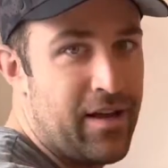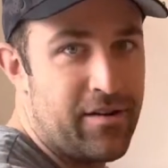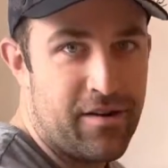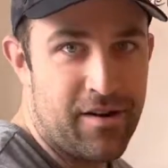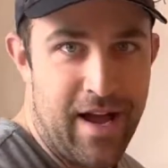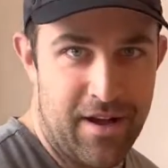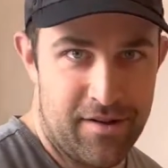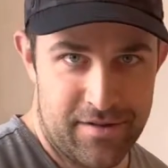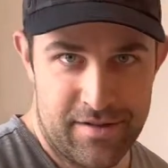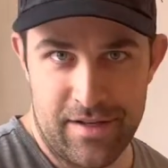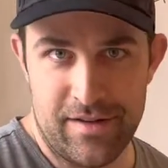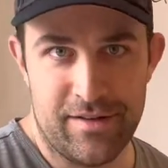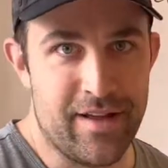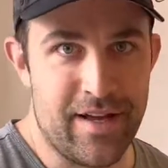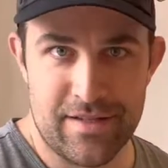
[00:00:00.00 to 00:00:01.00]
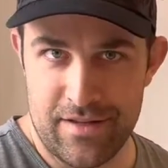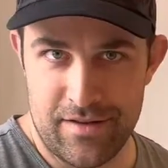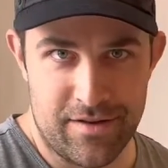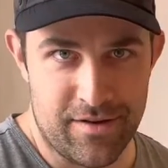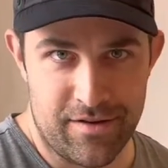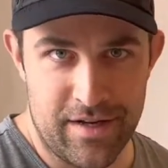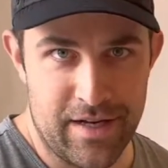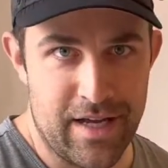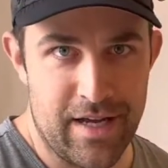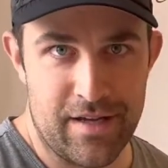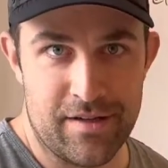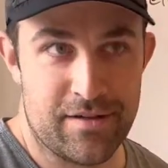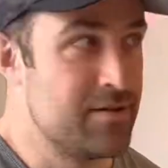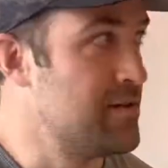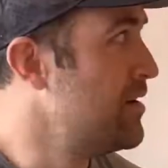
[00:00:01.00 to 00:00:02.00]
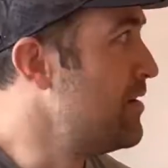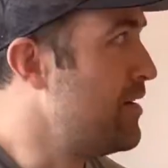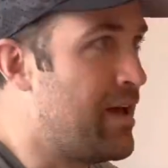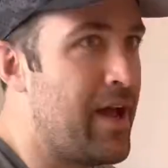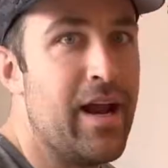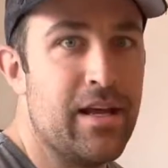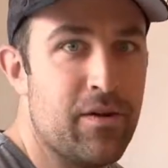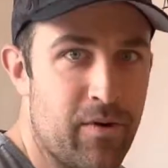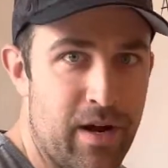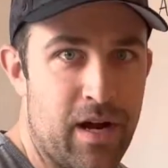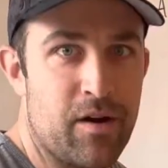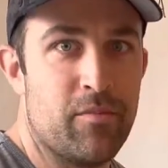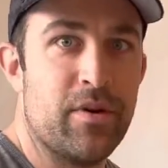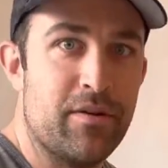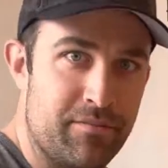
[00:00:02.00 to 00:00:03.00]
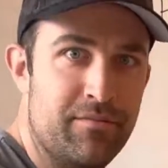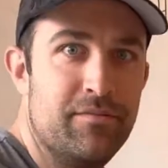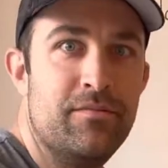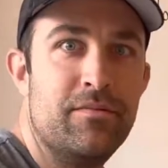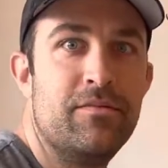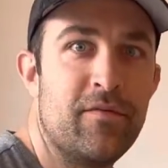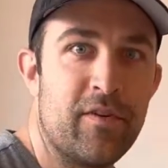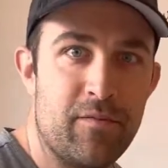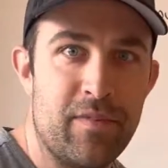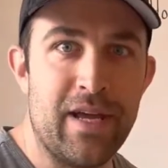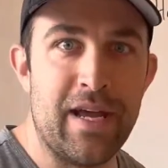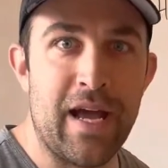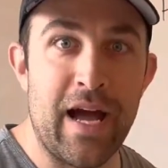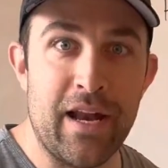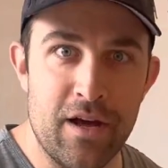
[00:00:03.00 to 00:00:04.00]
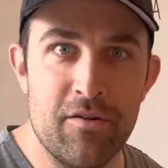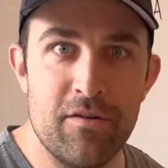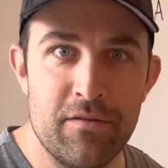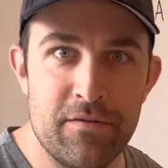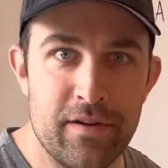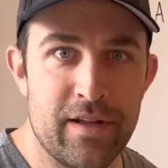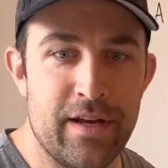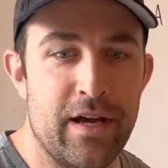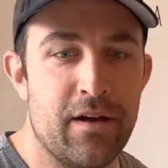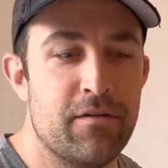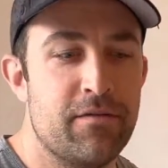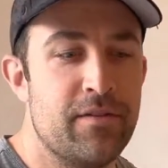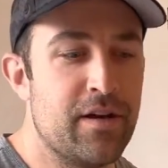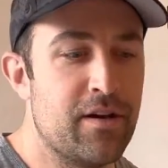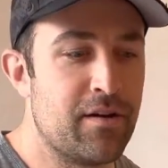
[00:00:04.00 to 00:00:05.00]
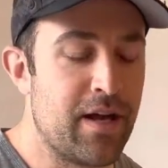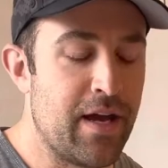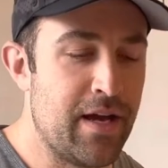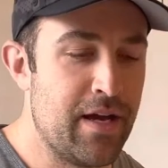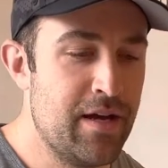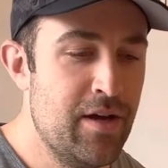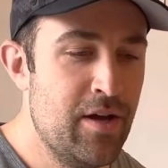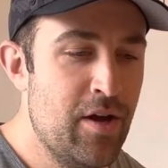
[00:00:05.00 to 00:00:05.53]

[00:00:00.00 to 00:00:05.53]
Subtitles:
your house in less than 30 days anywhere? But for me, I know in Philadelphia, okay?